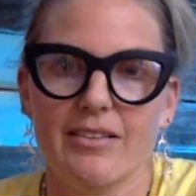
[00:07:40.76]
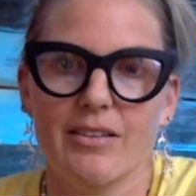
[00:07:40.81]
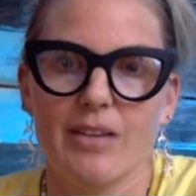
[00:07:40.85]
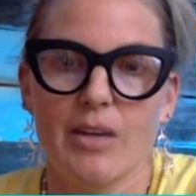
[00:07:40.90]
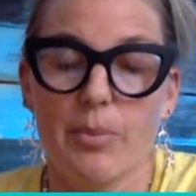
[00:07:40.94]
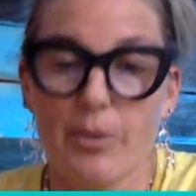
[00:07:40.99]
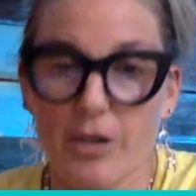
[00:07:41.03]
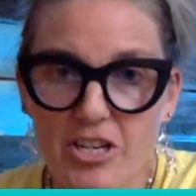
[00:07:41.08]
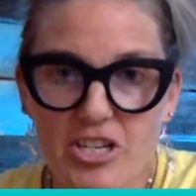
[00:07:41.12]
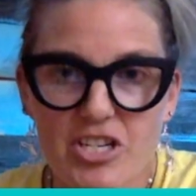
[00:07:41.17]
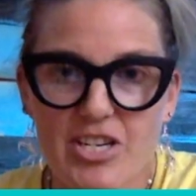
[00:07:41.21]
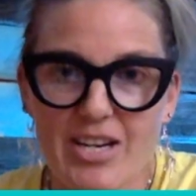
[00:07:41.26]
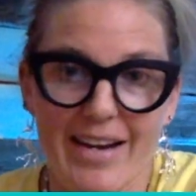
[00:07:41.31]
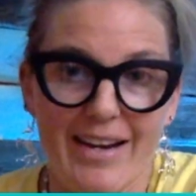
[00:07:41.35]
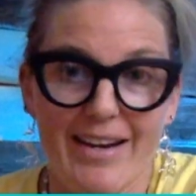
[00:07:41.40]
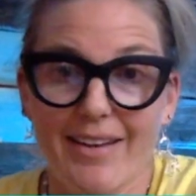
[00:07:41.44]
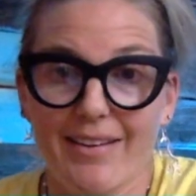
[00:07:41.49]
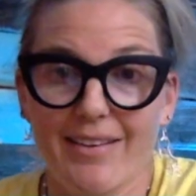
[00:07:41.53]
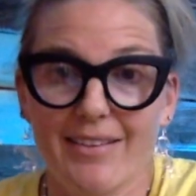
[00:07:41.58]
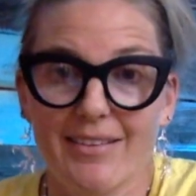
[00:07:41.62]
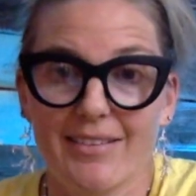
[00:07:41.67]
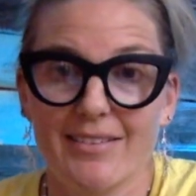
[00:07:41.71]

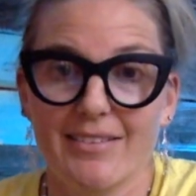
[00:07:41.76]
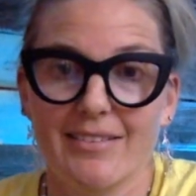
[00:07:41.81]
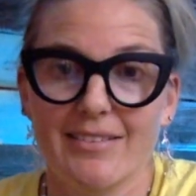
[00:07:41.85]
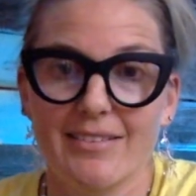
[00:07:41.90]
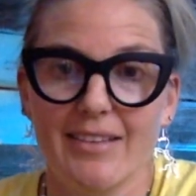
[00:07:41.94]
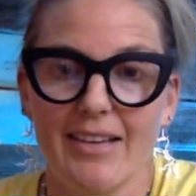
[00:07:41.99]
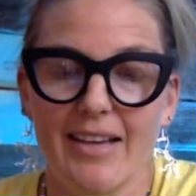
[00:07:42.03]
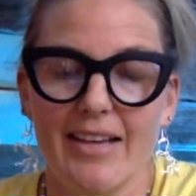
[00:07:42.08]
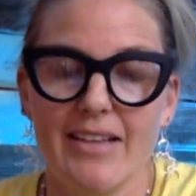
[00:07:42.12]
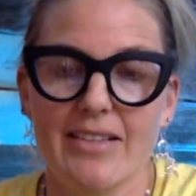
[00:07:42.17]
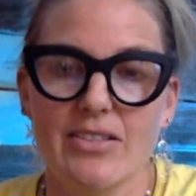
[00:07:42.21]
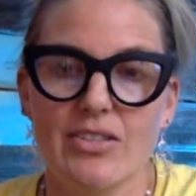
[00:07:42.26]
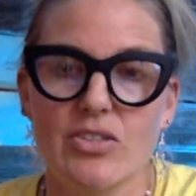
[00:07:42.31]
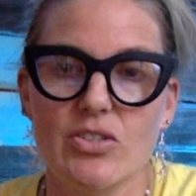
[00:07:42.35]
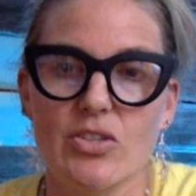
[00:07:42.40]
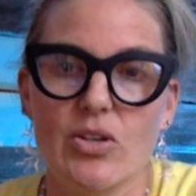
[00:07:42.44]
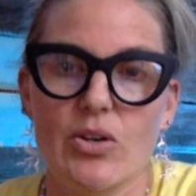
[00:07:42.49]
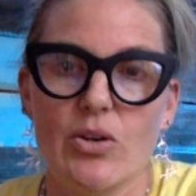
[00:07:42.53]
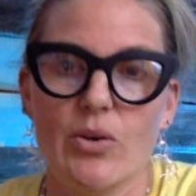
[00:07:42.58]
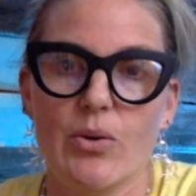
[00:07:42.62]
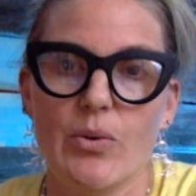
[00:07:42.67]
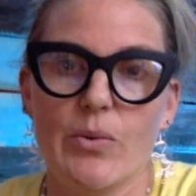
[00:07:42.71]
appreciated. And
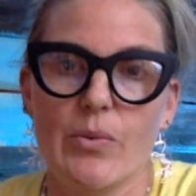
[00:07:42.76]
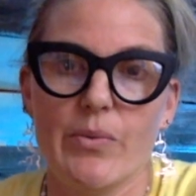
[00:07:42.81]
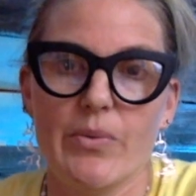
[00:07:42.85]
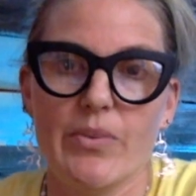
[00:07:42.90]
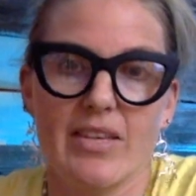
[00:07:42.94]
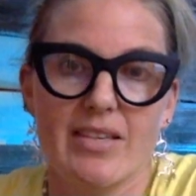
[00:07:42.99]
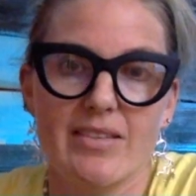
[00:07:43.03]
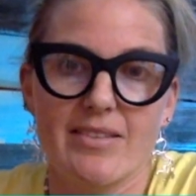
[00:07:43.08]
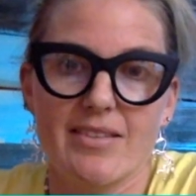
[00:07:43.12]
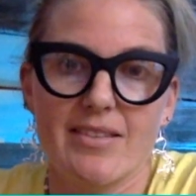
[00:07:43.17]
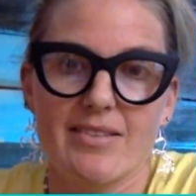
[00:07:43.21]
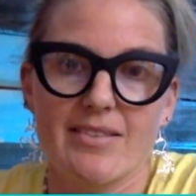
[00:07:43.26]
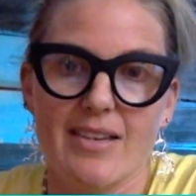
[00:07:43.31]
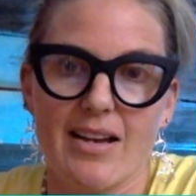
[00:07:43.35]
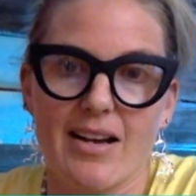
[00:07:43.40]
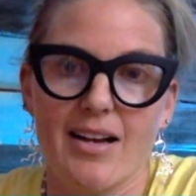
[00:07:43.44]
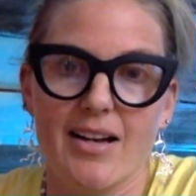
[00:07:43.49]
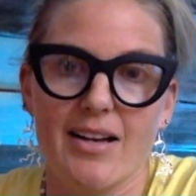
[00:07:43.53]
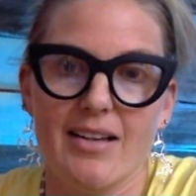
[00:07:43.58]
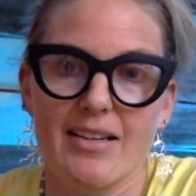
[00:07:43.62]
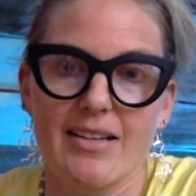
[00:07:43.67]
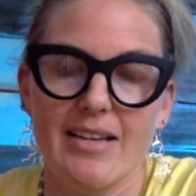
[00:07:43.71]
so this is
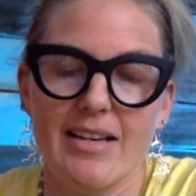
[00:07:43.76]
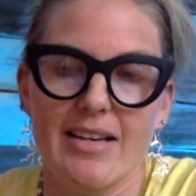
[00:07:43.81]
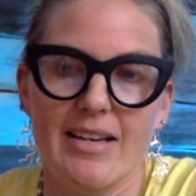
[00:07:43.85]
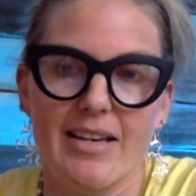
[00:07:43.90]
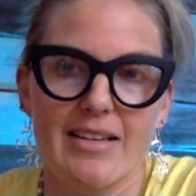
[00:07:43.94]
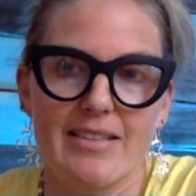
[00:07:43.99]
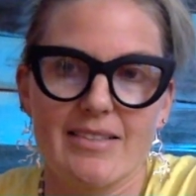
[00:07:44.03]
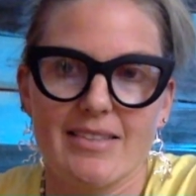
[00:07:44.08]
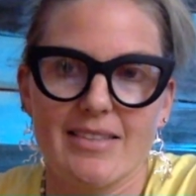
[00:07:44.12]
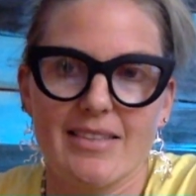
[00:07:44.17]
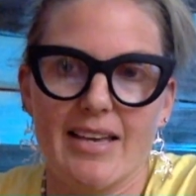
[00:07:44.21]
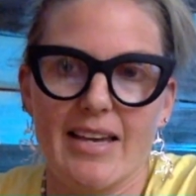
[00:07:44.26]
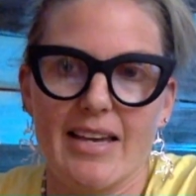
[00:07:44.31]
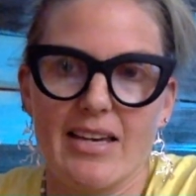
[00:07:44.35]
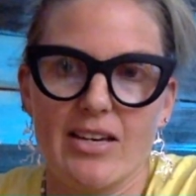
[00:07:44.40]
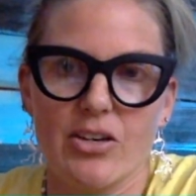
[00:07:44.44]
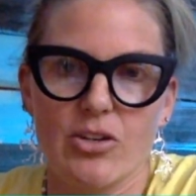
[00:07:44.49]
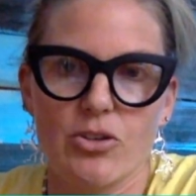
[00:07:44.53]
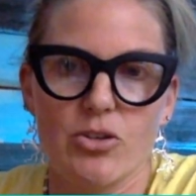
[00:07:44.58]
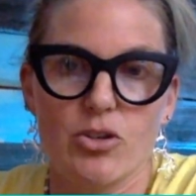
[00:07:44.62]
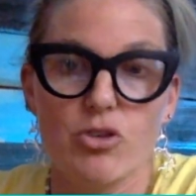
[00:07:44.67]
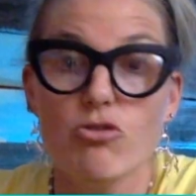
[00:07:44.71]
not, it's
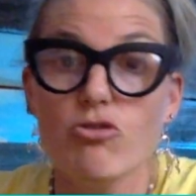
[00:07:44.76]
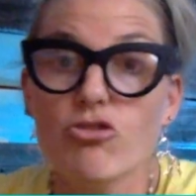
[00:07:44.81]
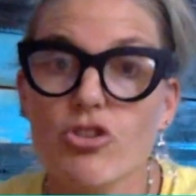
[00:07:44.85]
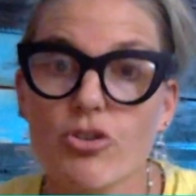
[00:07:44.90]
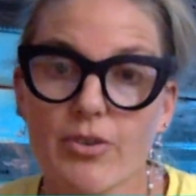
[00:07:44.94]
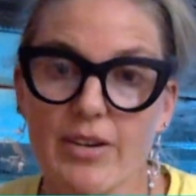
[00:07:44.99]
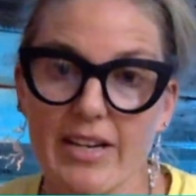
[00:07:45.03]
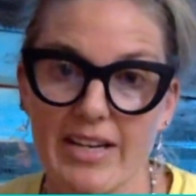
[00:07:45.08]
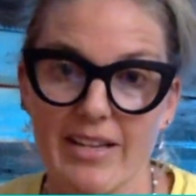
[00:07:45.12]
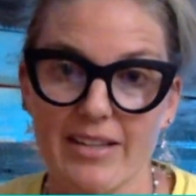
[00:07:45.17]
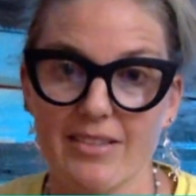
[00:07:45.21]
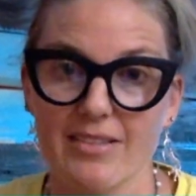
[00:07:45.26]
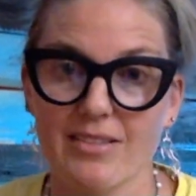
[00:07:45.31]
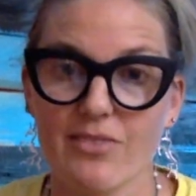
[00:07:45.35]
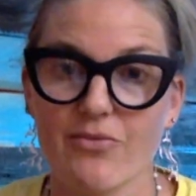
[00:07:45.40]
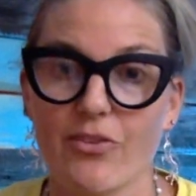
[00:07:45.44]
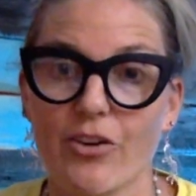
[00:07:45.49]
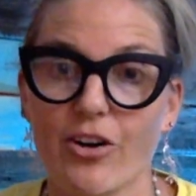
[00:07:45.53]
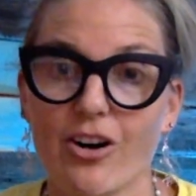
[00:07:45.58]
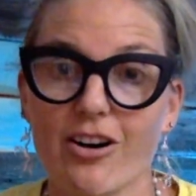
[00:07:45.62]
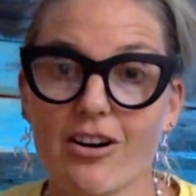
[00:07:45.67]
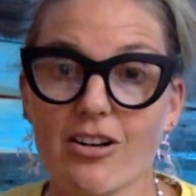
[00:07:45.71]
like nutrients
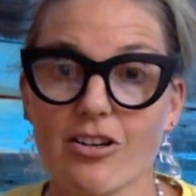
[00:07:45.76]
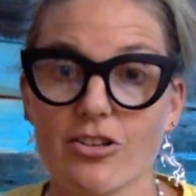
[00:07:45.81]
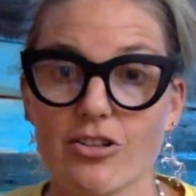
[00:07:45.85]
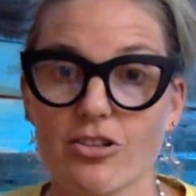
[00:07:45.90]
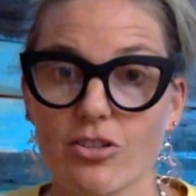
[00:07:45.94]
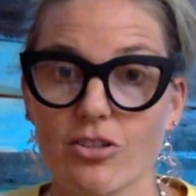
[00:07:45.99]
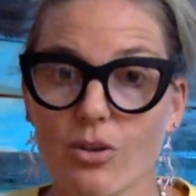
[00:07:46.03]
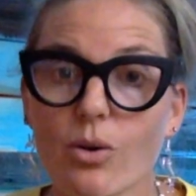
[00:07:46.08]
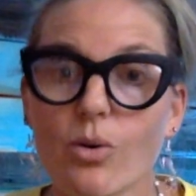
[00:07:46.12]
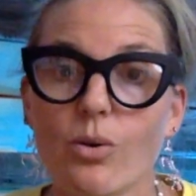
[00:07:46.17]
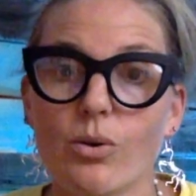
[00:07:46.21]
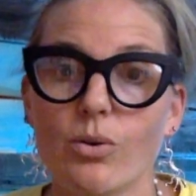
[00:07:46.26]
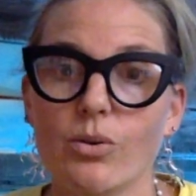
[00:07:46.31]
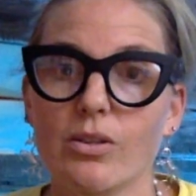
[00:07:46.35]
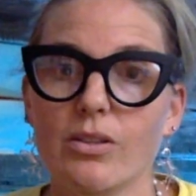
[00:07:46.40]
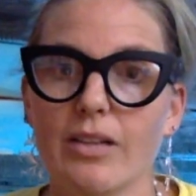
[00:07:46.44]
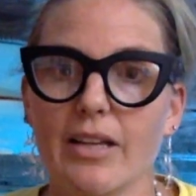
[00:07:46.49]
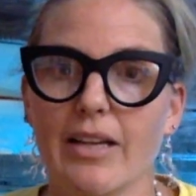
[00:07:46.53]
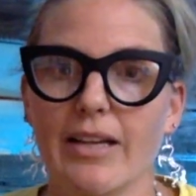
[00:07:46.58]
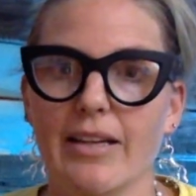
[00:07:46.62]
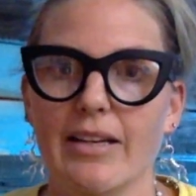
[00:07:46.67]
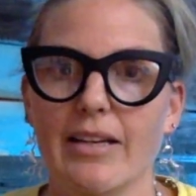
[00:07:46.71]
for our
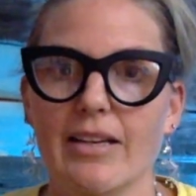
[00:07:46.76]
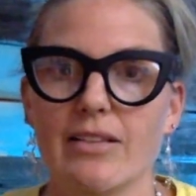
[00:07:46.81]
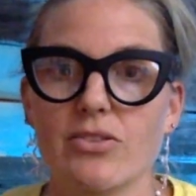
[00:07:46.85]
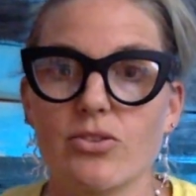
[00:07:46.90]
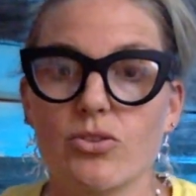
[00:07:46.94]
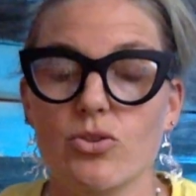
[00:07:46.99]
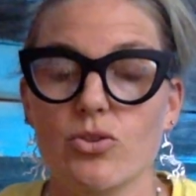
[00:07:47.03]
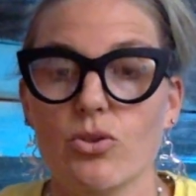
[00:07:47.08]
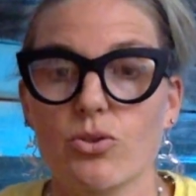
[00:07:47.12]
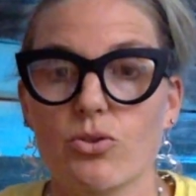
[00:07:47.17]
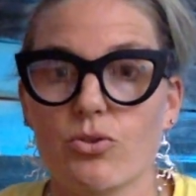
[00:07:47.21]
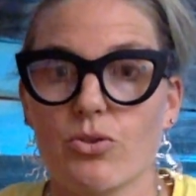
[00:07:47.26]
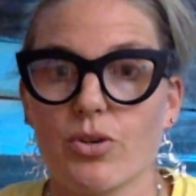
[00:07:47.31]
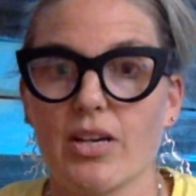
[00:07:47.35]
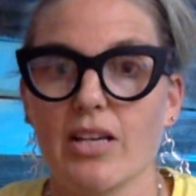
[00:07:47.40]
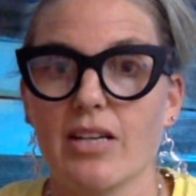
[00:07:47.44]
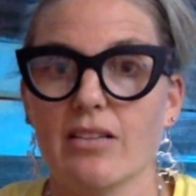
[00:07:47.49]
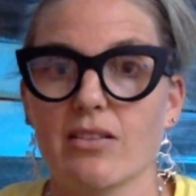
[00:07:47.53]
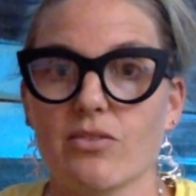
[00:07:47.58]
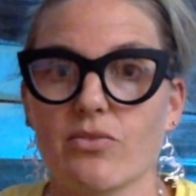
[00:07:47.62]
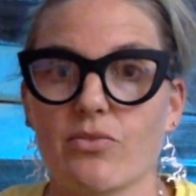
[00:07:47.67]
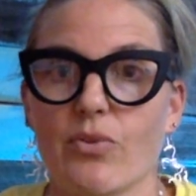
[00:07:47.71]
soul, and it's
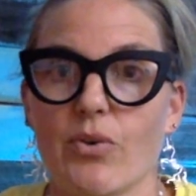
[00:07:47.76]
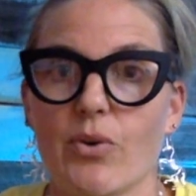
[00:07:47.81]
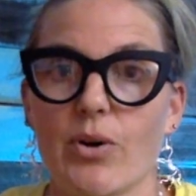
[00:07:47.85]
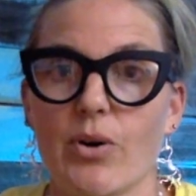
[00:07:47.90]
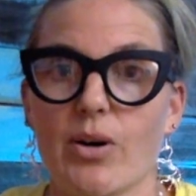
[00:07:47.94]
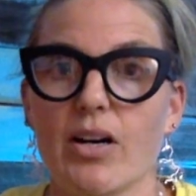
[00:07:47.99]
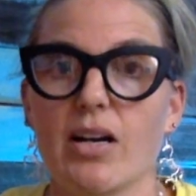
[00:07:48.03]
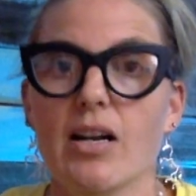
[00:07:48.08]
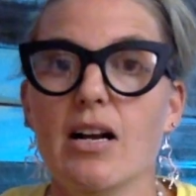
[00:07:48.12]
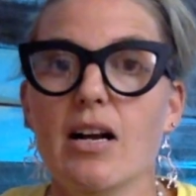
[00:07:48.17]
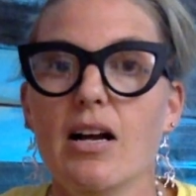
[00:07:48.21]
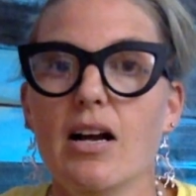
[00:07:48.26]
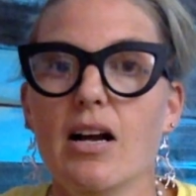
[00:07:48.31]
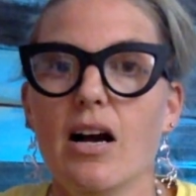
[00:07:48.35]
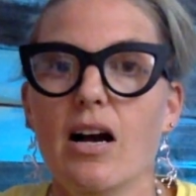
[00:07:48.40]
nutrients for